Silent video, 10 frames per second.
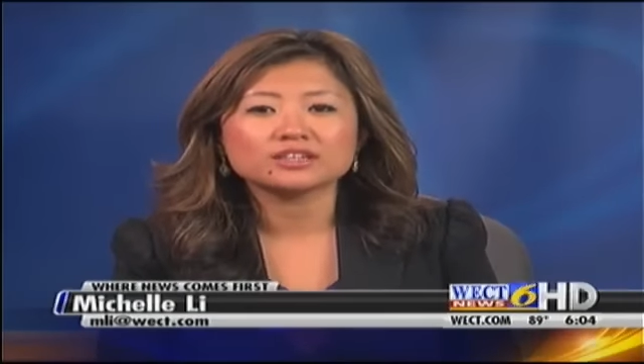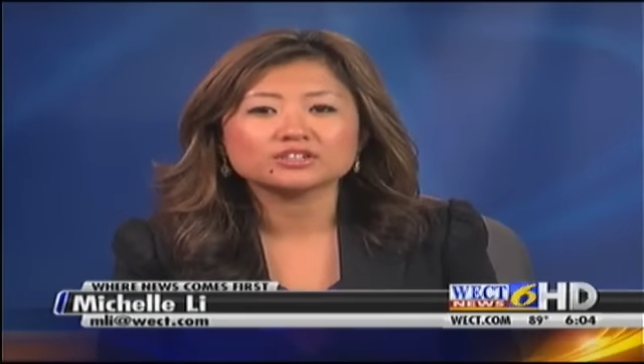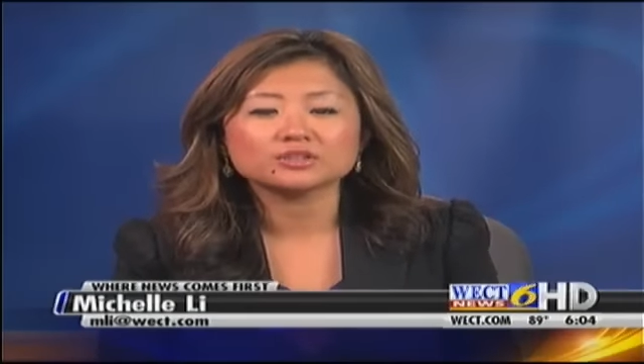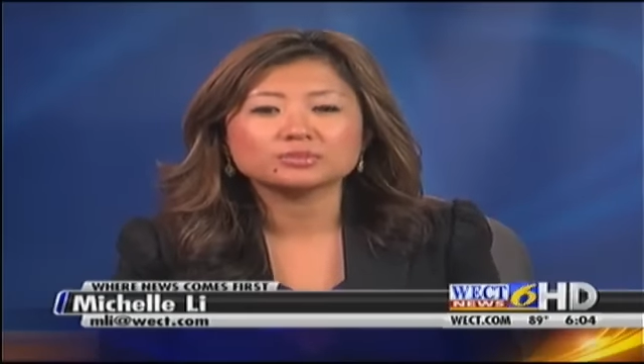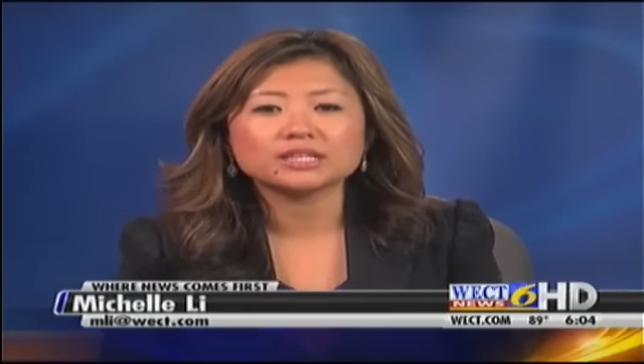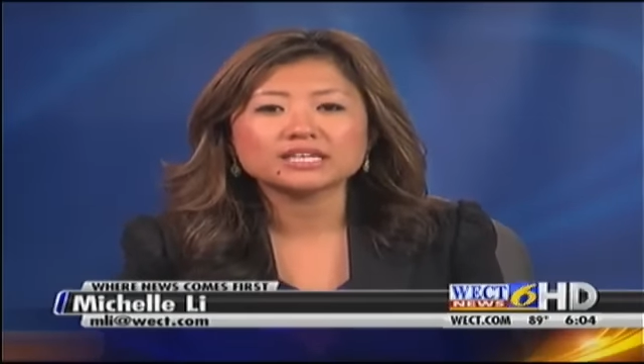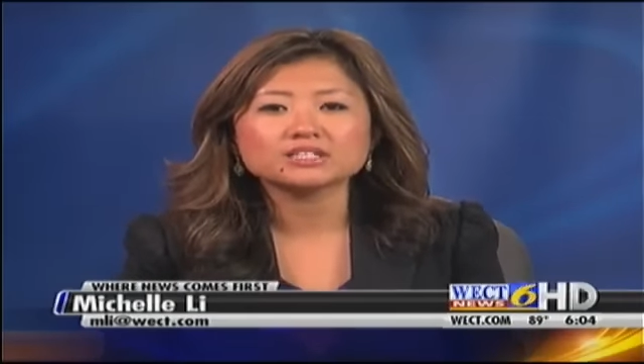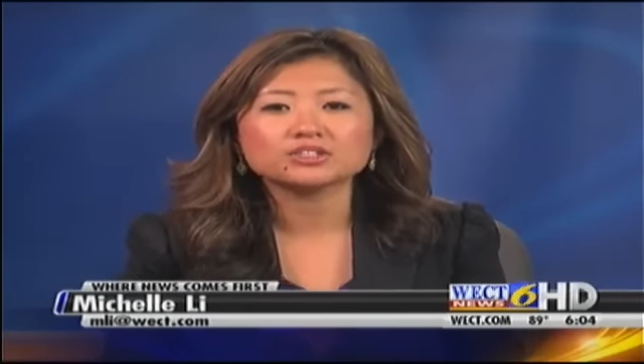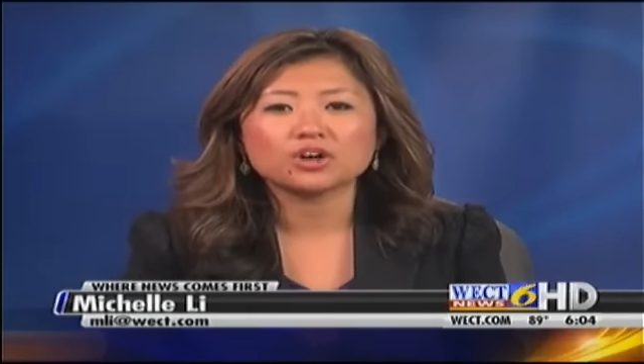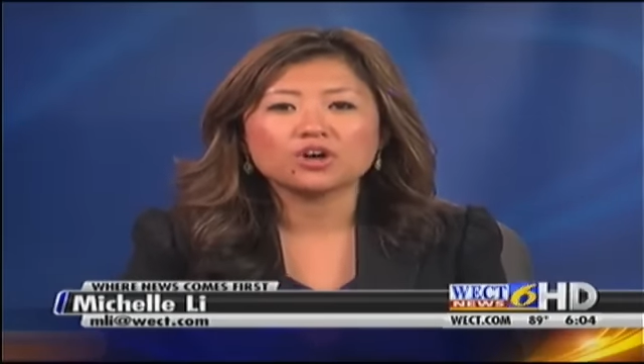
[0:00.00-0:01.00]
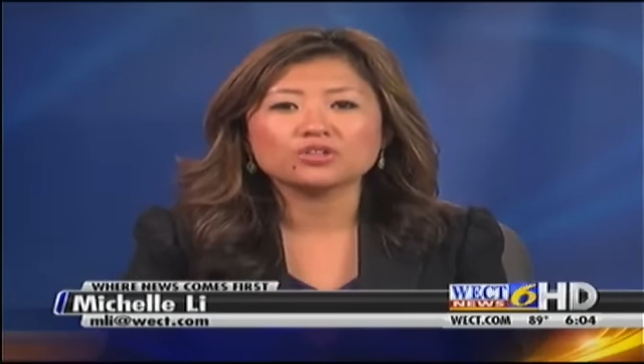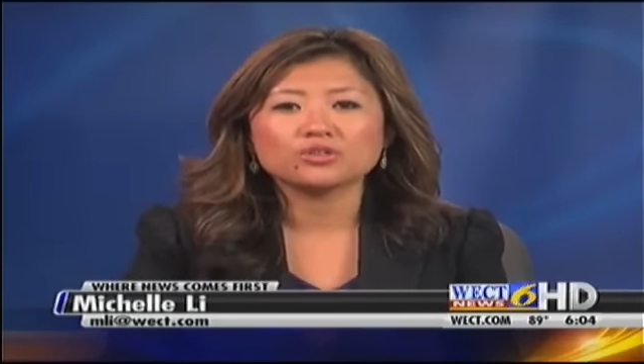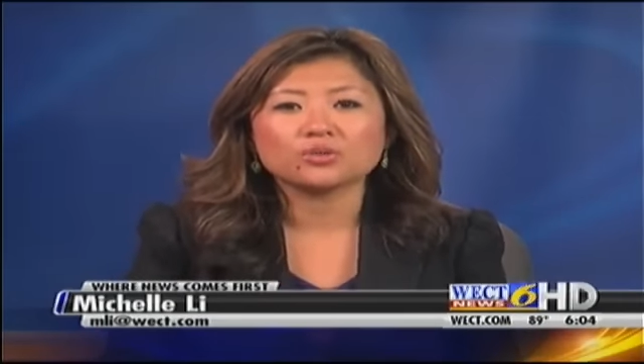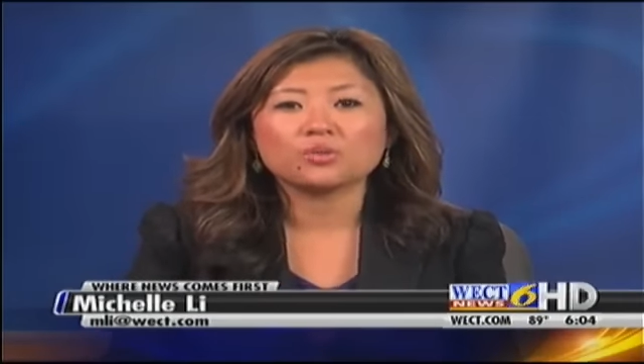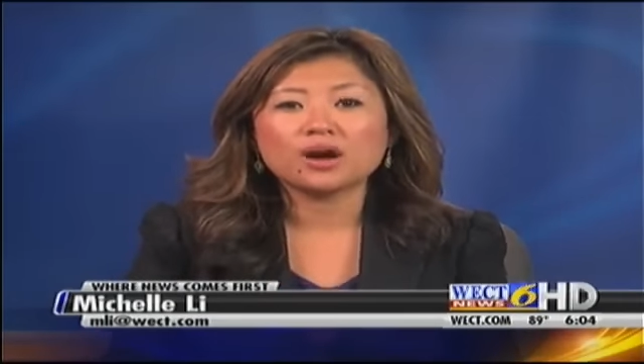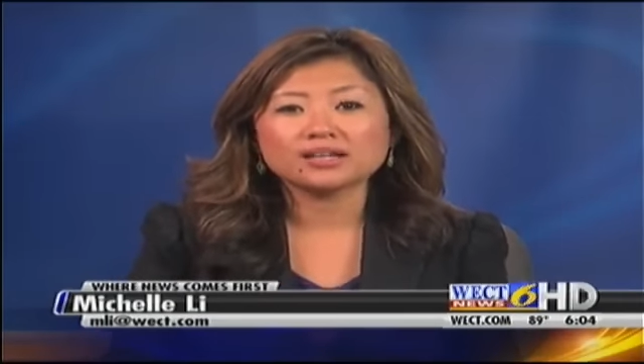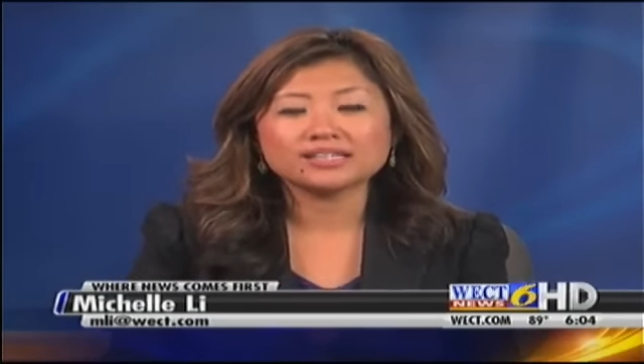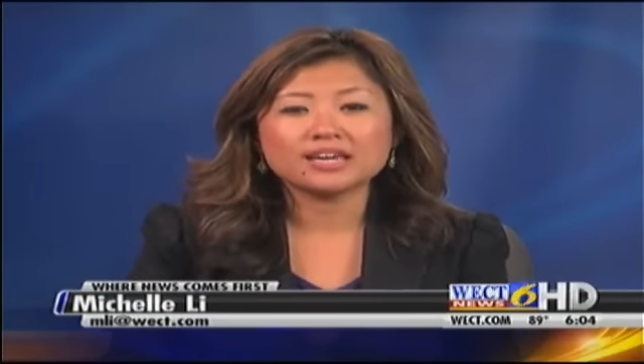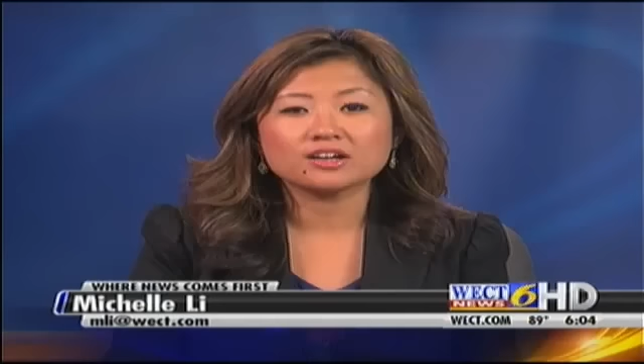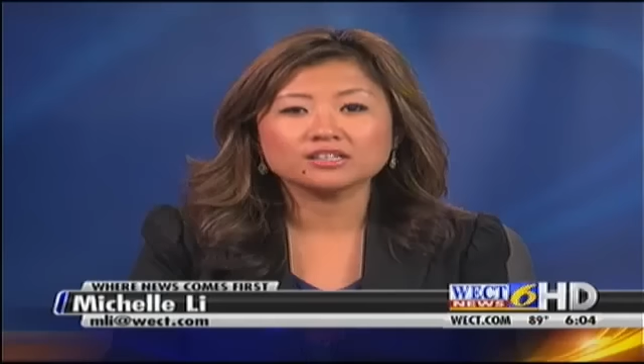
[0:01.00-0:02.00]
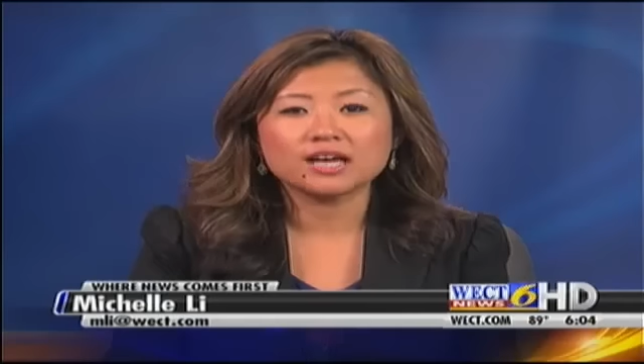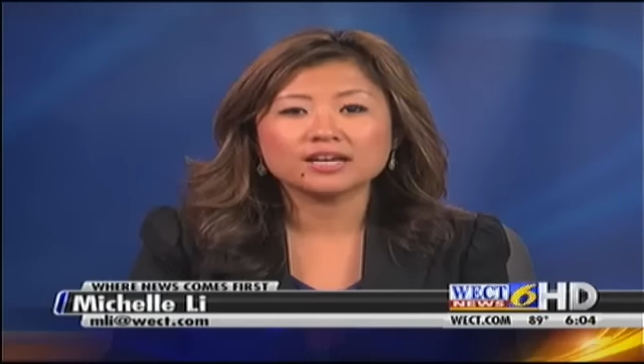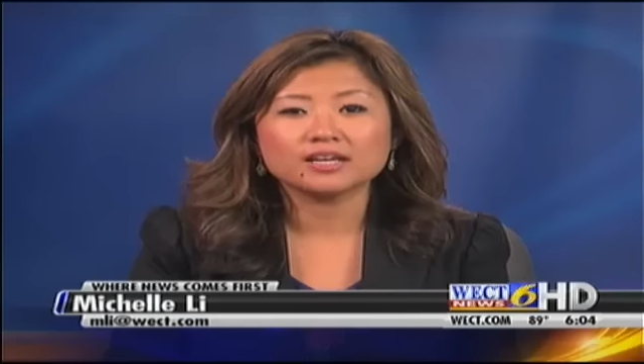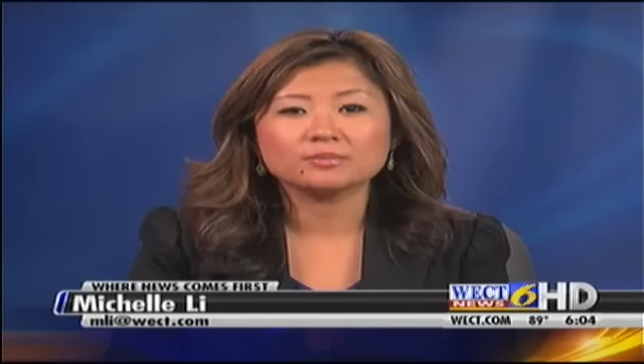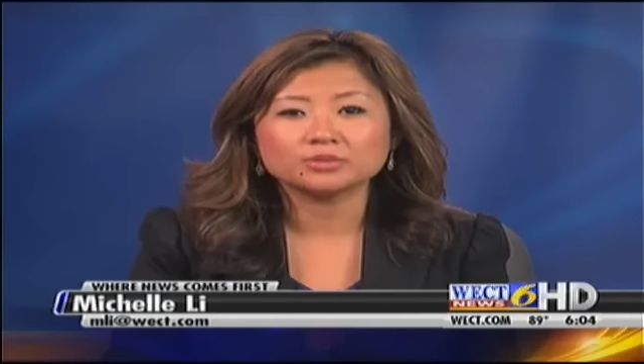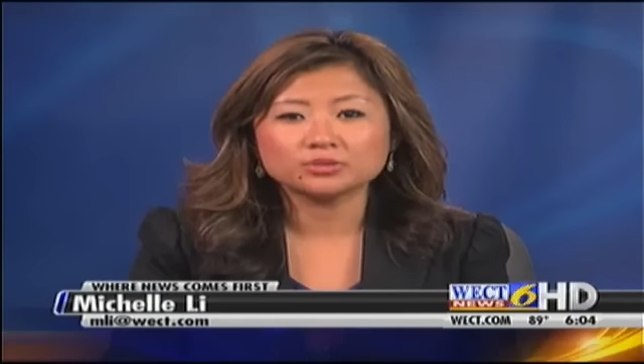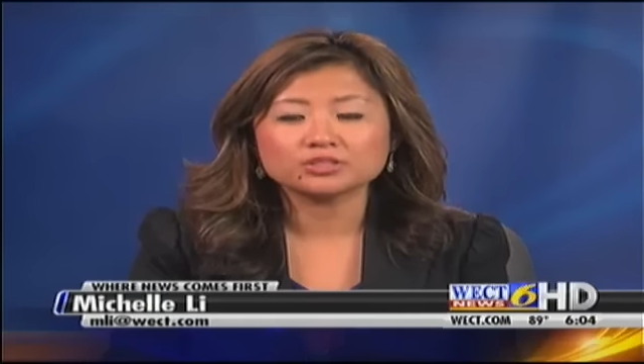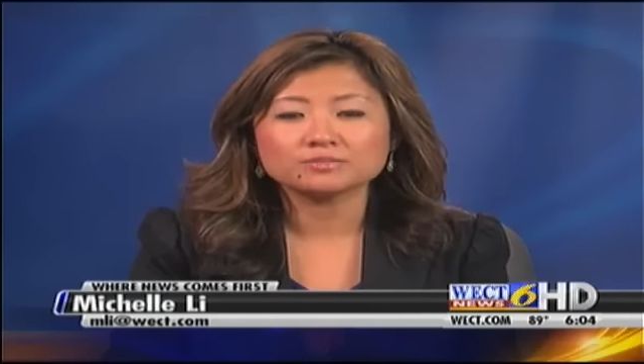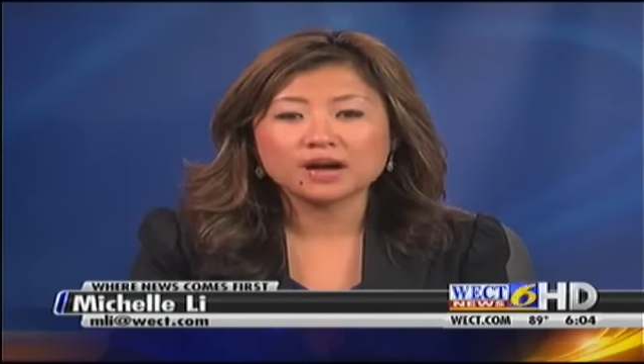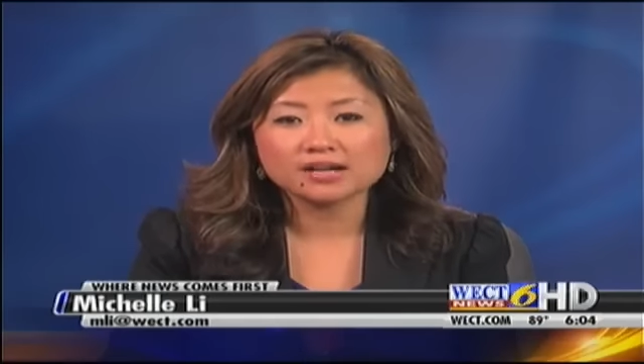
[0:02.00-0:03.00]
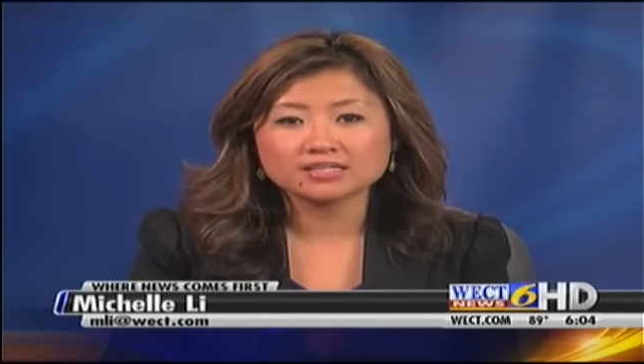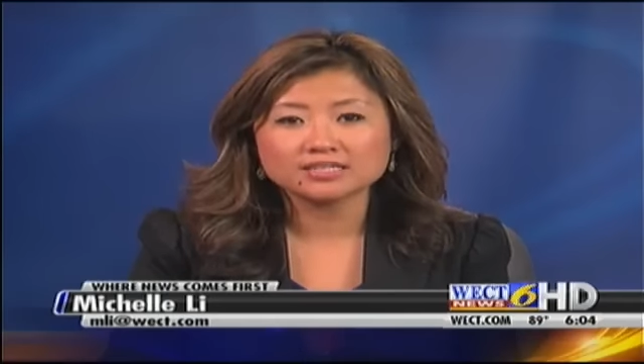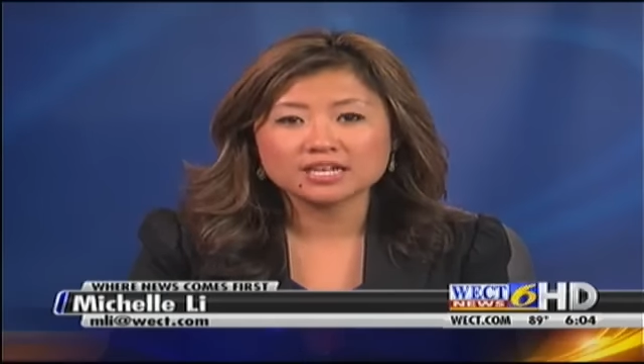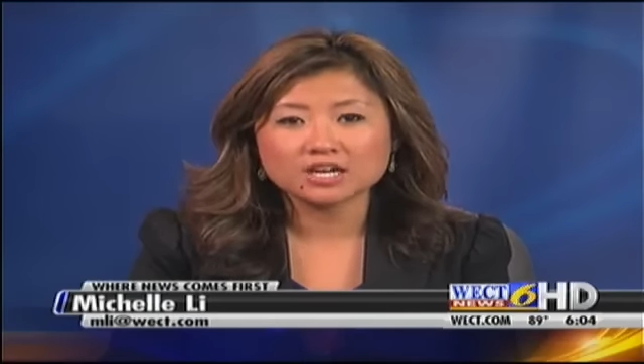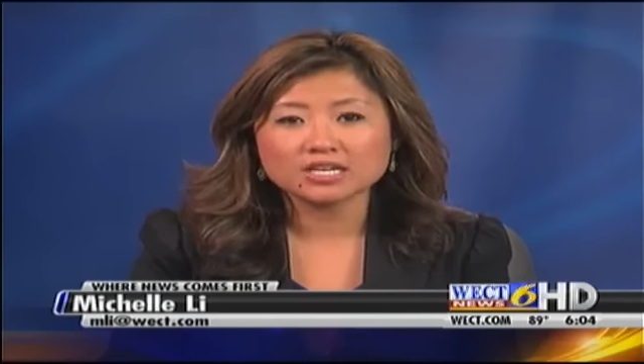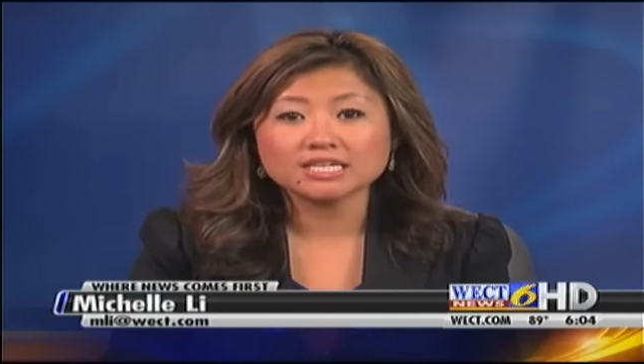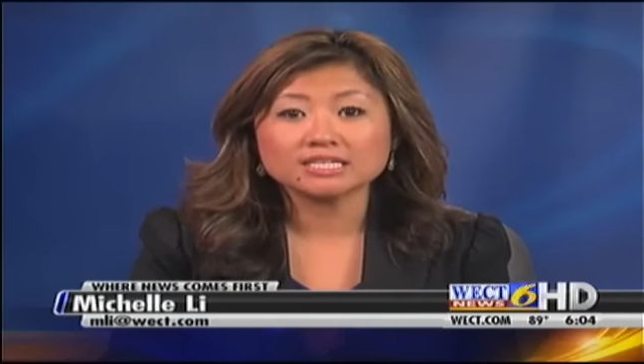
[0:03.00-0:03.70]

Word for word: there's a place called the Wat Carolina Buddhist Monastery.